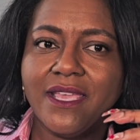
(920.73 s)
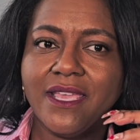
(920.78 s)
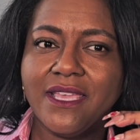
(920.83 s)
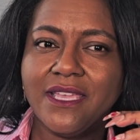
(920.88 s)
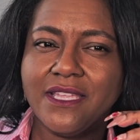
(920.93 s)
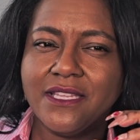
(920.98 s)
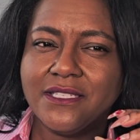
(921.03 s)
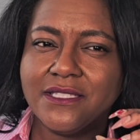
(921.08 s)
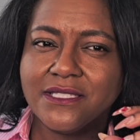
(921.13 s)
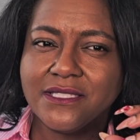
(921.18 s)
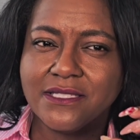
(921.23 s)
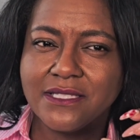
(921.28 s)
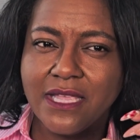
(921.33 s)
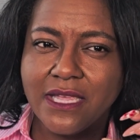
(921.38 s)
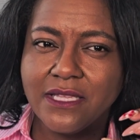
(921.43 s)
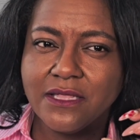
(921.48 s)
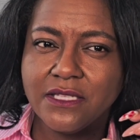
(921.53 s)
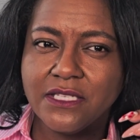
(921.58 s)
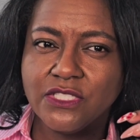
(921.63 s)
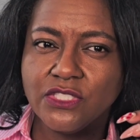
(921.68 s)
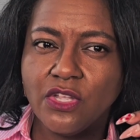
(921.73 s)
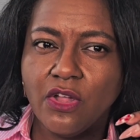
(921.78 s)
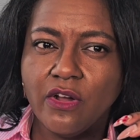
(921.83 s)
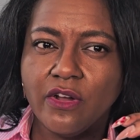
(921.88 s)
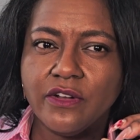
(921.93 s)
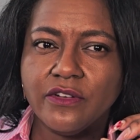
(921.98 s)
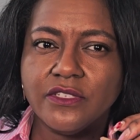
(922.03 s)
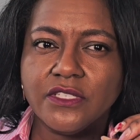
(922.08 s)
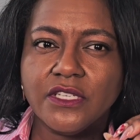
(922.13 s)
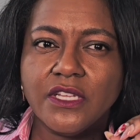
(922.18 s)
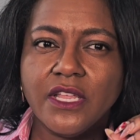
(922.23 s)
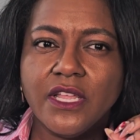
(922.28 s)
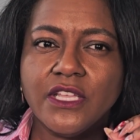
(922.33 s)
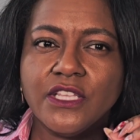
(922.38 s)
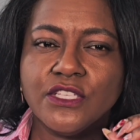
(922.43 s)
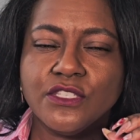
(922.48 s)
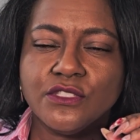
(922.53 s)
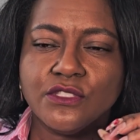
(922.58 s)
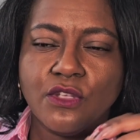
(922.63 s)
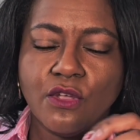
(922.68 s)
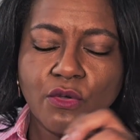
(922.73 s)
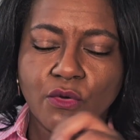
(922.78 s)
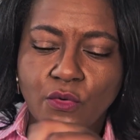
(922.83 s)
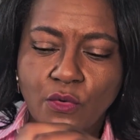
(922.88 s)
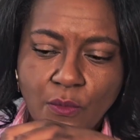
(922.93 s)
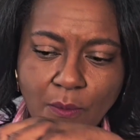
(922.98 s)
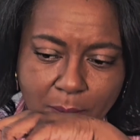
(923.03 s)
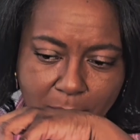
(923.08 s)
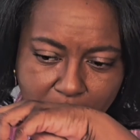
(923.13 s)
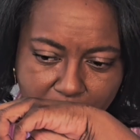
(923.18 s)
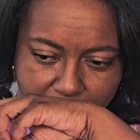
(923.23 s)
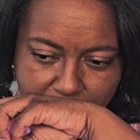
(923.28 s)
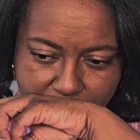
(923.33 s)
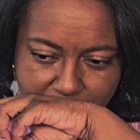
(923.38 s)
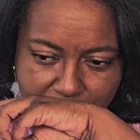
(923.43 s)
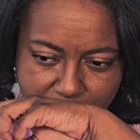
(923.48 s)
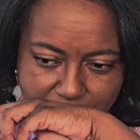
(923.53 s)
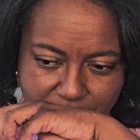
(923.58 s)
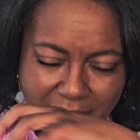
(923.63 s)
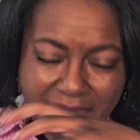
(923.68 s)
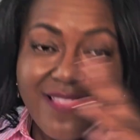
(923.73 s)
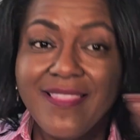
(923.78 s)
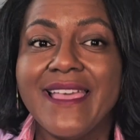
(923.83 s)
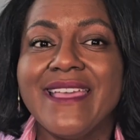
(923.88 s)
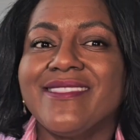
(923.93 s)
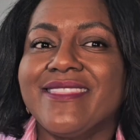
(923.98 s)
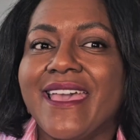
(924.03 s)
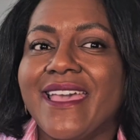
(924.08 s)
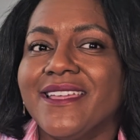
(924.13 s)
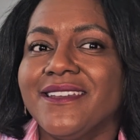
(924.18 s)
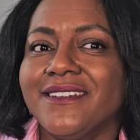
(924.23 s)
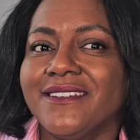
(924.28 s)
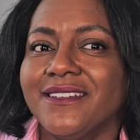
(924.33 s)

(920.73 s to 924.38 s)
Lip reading: and slightly tart. So I like that.